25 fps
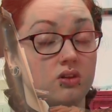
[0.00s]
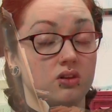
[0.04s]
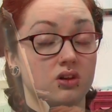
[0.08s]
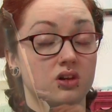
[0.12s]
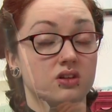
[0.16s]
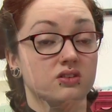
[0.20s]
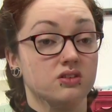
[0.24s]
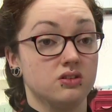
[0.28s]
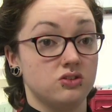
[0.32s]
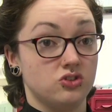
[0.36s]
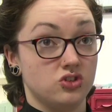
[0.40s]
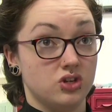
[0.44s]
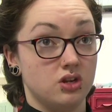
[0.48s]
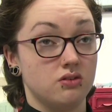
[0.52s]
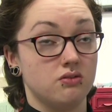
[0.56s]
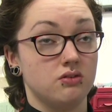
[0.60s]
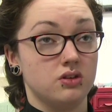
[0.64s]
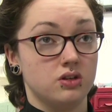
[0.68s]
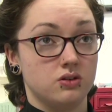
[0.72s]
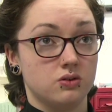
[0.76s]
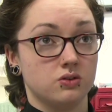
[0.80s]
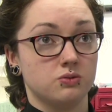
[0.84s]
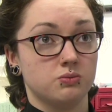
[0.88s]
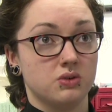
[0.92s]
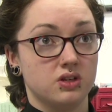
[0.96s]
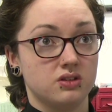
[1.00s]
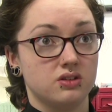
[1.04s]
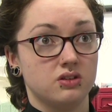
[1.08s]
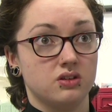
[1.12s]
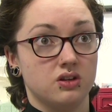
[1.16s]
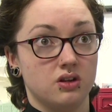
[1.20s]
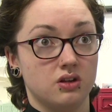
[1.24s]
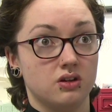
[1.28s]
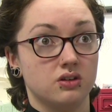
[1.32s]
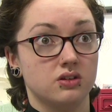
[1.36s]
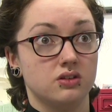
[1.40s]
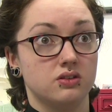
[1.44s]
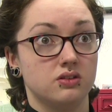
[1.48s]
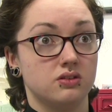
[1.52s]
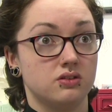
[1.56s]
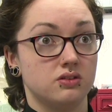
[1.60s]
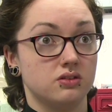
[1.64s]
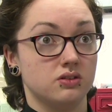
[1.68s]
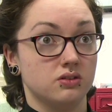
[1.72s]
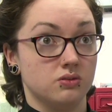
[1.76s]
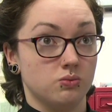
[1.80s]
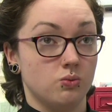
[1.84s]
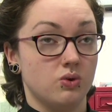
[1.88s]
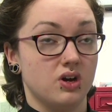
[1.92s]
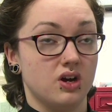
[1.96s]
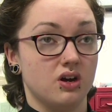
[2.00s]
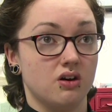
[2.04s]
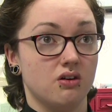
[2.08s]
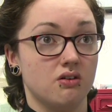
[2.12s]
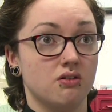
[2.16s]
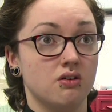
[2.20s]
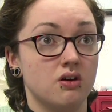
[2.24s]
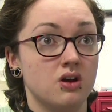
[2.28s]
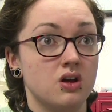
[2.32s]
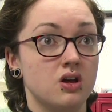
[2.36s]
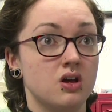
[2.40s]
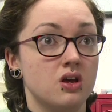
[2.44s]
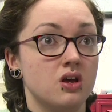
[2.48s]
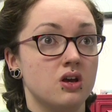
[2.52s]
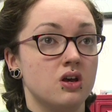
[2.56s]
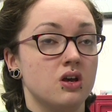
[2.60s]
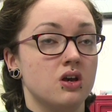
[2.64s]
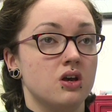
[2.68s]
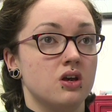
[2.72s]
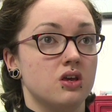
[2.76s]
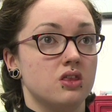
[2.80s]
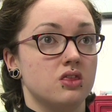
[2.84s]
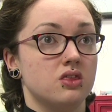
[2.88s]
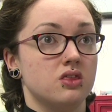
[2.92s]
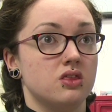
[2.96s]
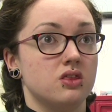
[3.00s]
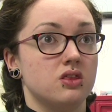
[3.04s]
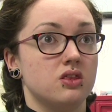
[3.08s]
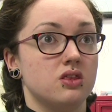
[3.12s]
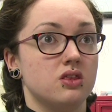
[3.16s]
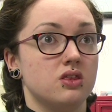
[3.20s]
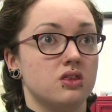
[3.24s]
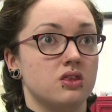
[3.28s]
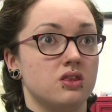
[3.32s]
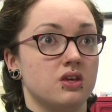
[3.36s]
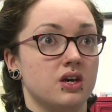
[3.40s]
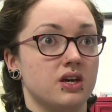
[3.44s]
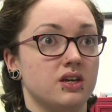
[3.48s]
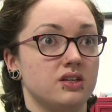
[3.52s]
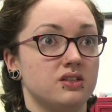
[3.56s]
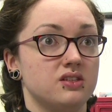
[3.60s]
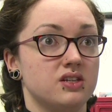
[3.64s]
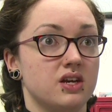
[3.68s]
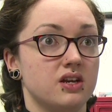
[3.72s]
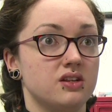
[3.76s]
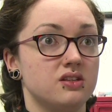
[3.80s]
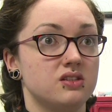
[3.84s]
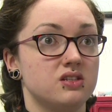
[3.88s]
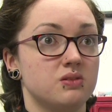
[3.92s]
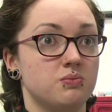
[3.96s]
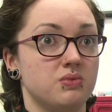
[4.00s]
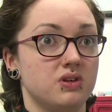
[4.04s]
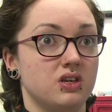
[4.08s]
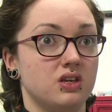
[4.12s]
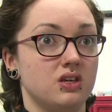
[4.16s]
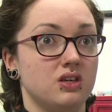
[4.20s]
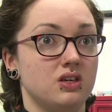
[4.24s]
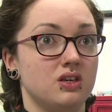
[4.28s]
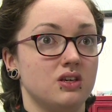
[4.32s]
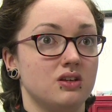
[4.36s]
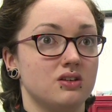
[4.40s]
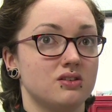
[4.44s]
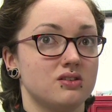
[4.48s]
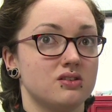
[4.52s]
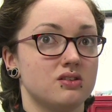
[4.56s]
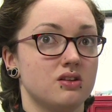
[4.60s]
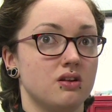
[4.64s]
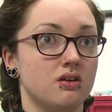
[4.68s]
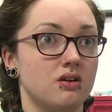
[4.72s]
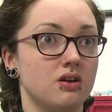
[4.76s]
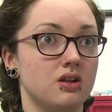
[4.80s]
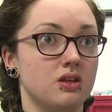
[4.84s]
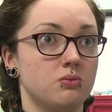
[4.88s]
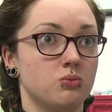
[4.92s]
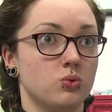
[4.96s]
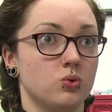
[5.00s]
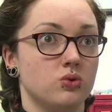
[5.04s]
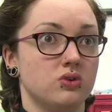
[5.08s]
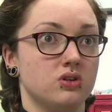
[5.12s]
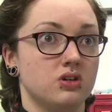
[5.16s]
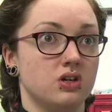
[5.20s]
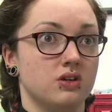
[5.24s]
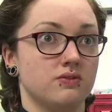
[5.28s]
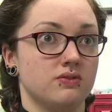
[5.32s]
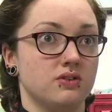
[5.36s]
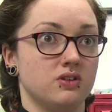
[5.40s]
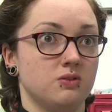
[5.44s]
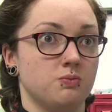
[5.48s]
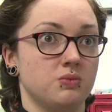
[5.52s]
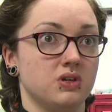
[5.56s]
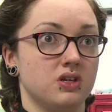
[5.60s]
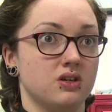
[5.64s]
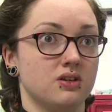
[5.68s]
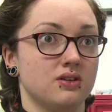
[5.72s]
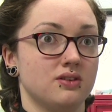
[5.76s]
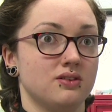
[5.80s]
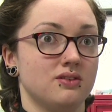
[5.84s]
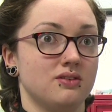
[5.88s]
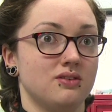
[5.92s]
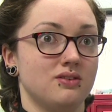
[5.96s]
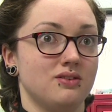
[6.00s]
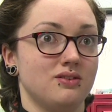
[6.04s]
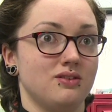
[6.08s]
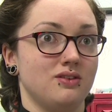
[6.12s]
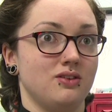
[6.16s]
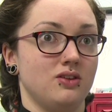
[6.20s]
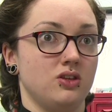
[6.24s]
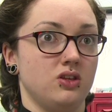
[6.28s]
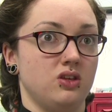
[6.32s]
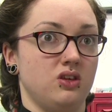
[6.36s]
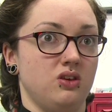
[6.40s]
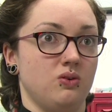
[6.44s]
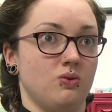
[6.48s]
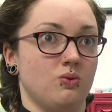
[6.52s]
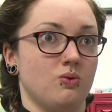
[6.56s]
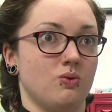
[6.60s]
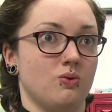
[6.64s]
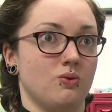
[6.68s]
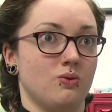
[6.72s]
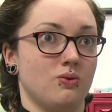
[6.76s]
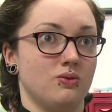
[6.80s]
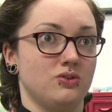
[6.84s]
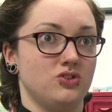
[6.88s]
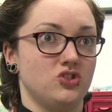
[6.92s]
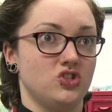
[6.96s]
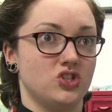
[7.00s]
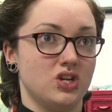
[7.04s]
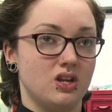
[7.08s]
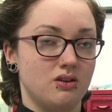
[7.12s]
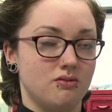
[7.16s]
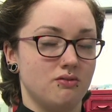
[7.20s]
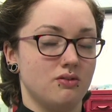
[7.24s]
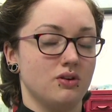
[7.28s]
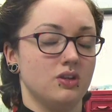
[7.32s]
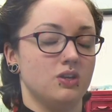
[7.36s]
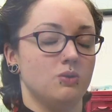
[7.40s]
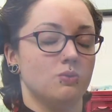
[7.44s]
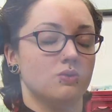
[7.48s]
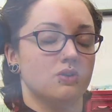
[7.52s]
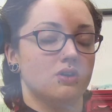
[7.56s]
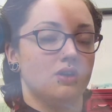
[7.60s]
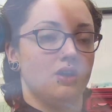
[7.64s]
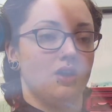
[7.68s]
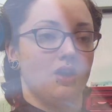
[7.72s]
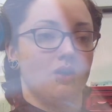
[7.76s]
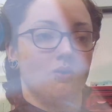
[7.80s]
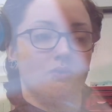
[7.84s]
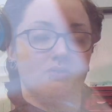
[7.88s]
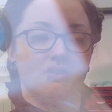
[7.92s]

clients and generally cosmetic clients as well, they tend to be slightly more nervous because you're generally working